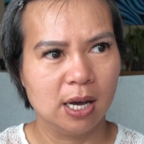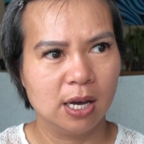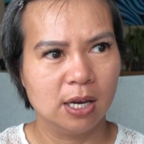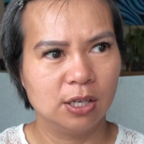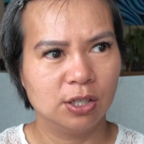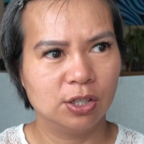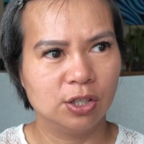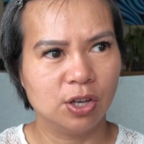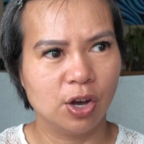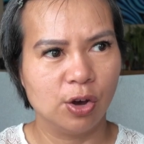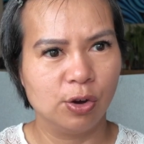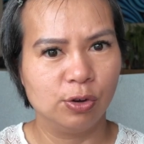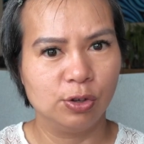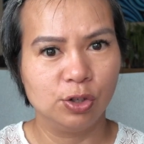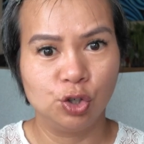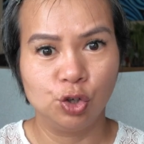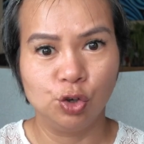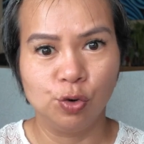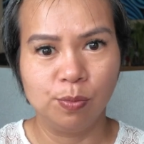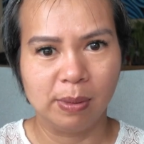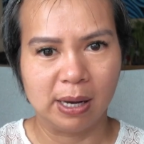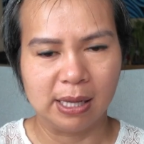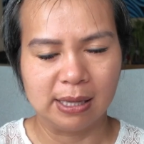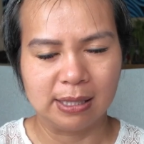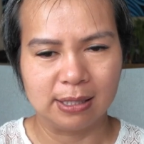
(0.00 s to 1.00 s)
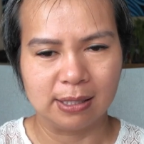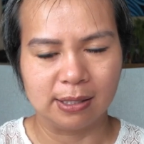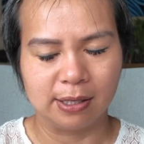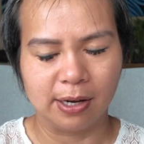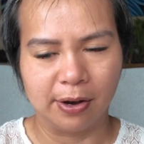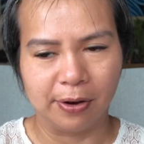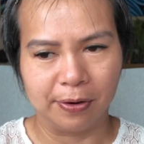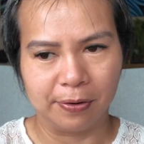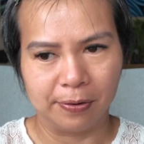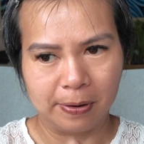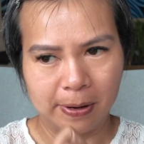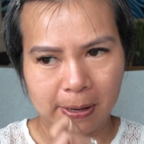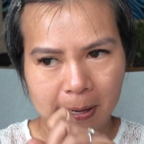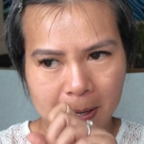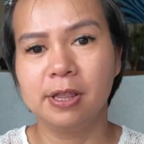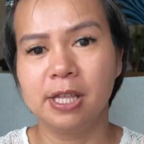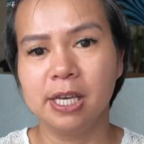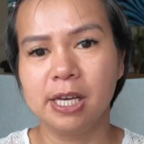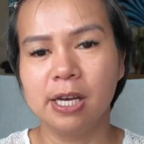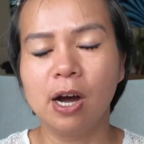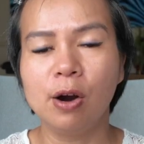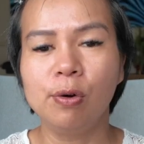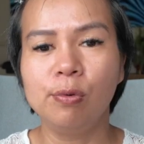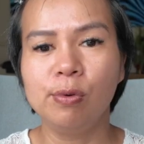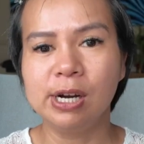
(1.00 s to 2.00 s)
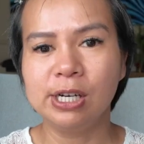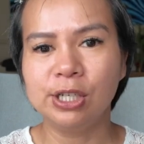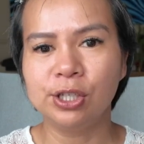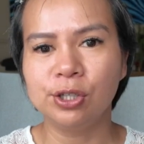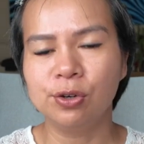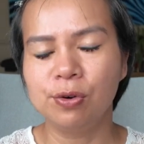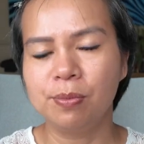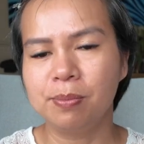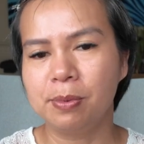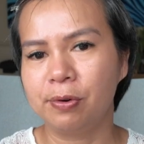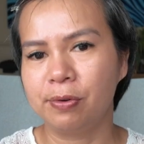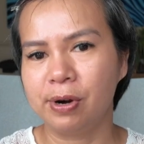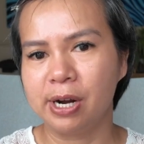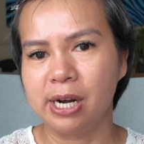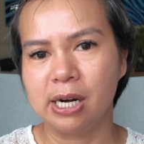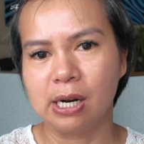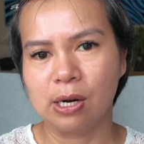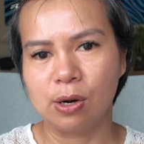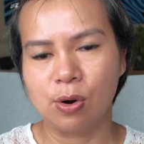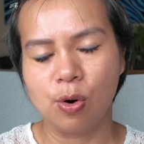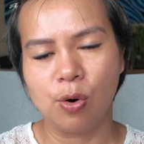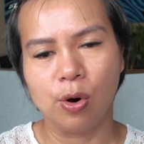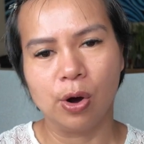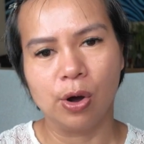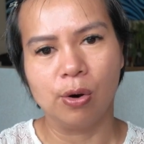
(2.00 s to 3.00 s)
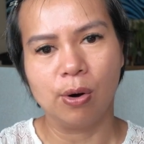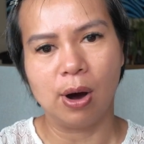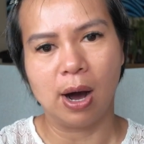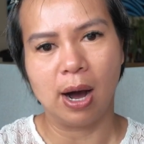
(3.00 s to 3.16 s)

so 2 months ago. The original Mirena coil